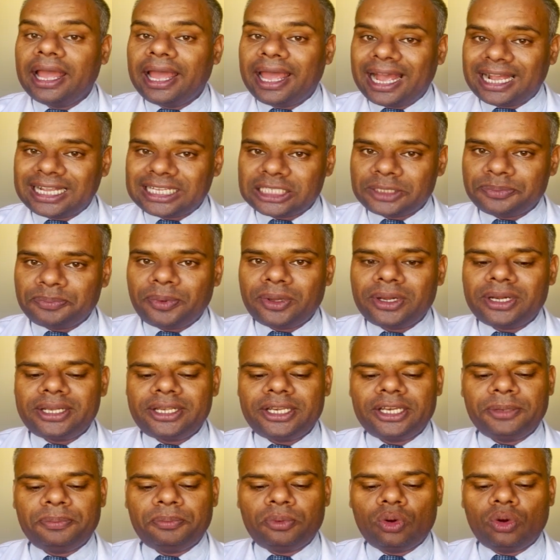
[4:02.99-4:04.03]
Expert
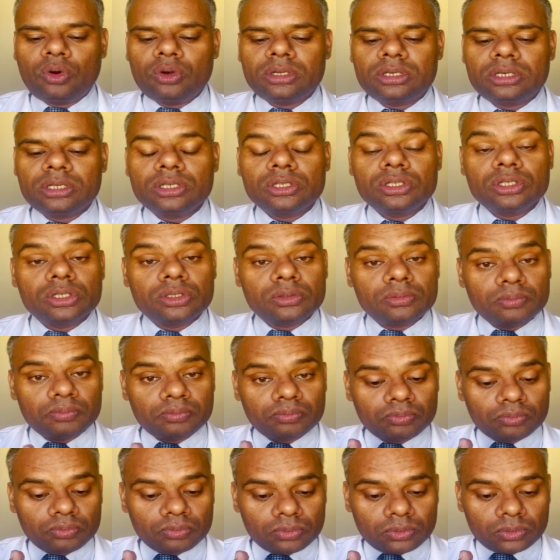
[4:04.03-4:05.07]
report
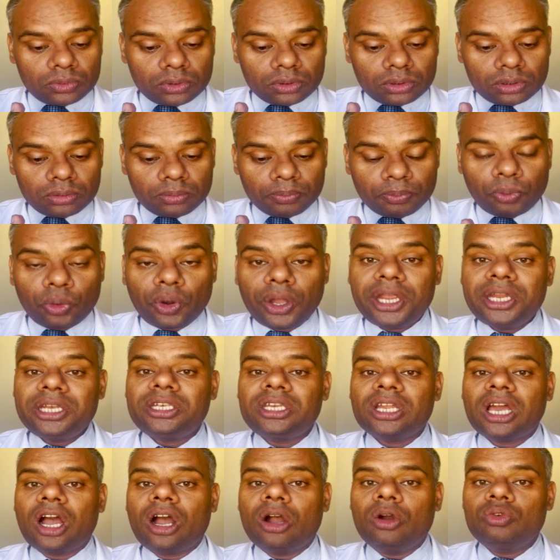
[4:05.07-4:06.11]

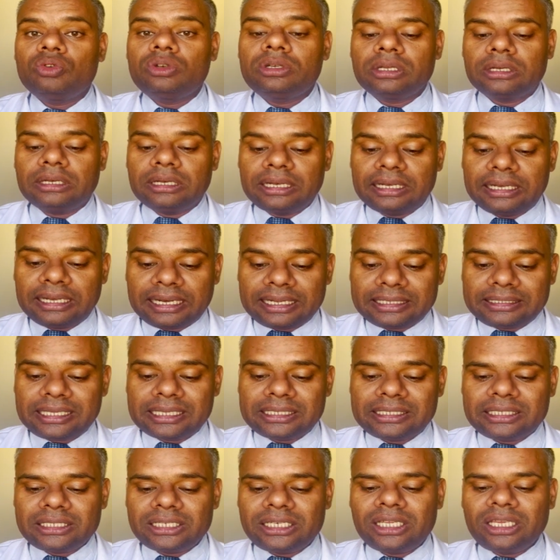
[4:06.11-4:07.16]
point out
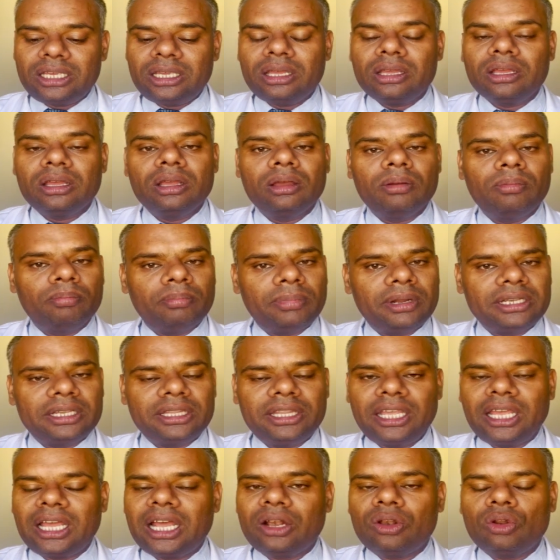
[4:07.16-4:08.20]
necessary, but
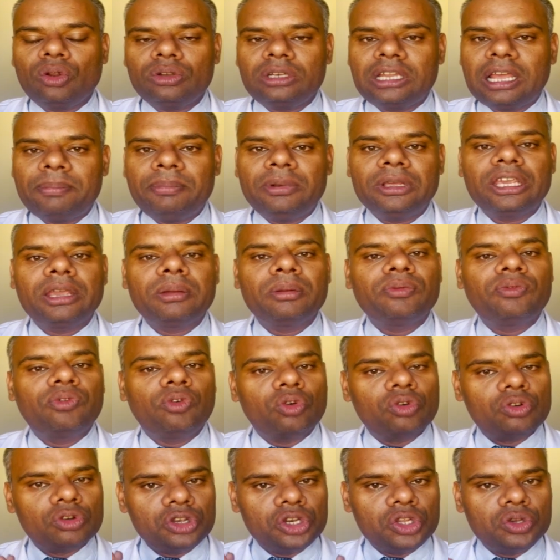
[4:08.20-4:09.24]
they are not applicable
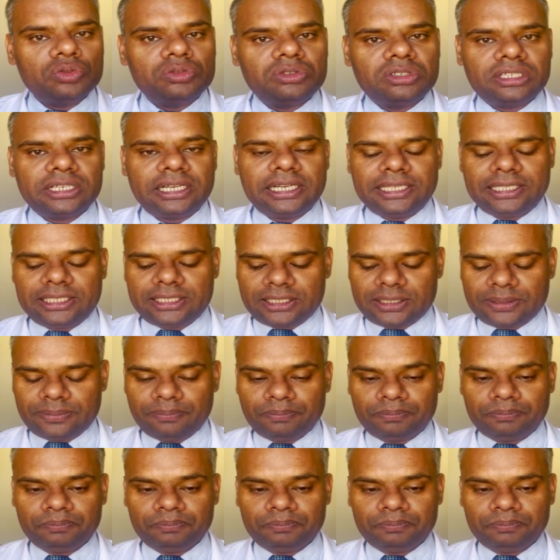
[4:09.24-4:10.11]
for new studies.